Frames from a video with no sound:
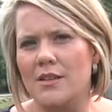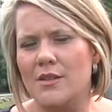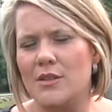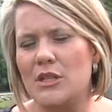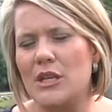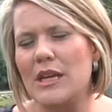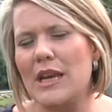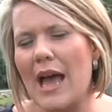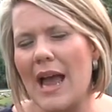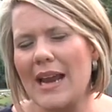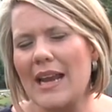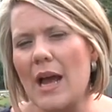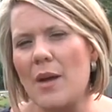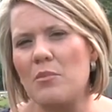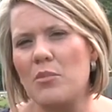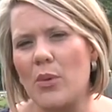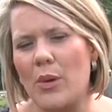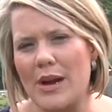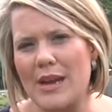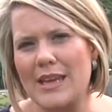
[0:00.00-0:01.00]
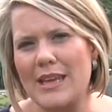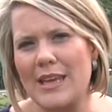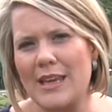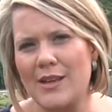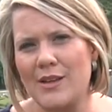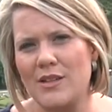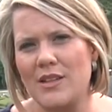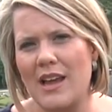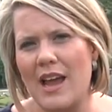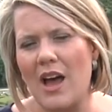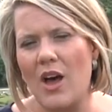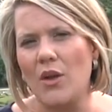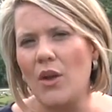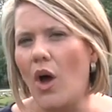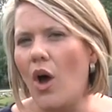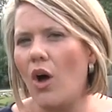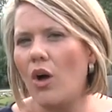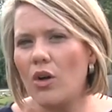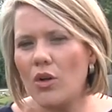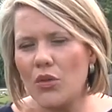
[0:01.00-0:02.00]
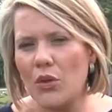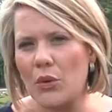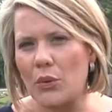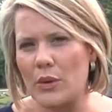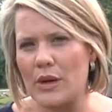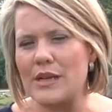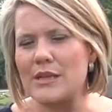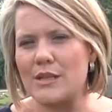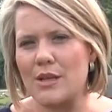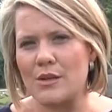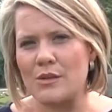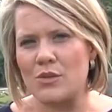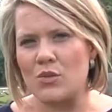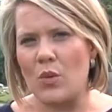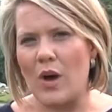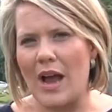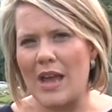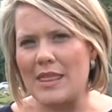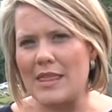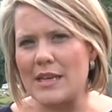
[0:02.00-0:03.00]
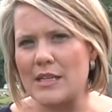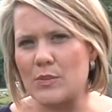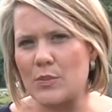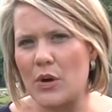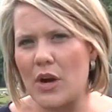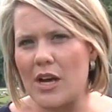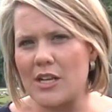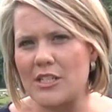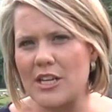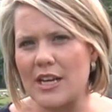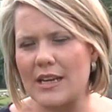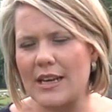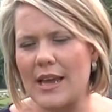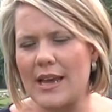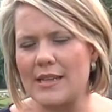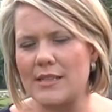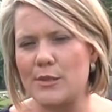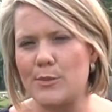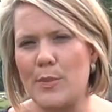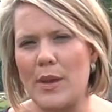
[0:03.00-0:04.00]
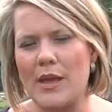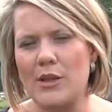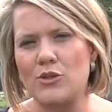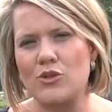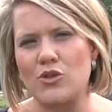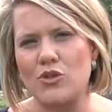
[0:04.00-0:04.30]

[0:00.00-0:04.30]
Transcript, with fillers: Tonight, I'm breaking down all the reasons why this project has been